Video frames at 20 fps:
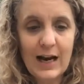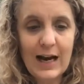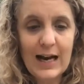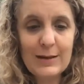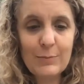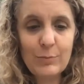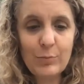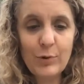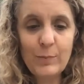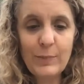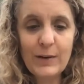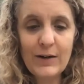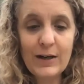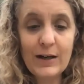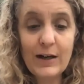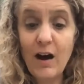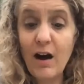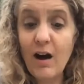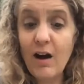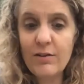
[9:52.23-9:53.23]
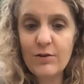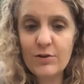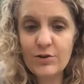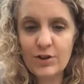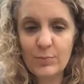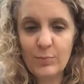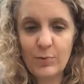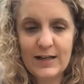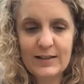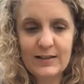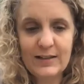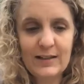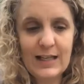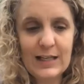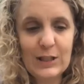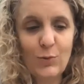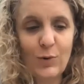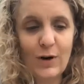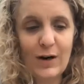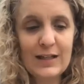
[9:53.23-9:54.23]
I am preparing other surprises
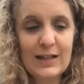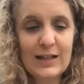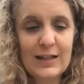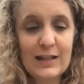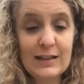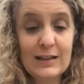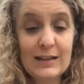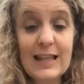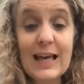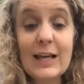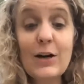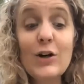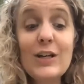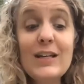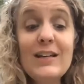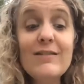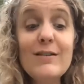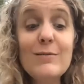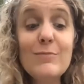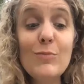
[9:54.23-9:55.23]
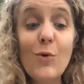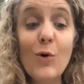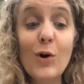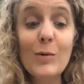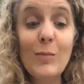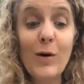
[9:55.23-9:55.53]
that are even more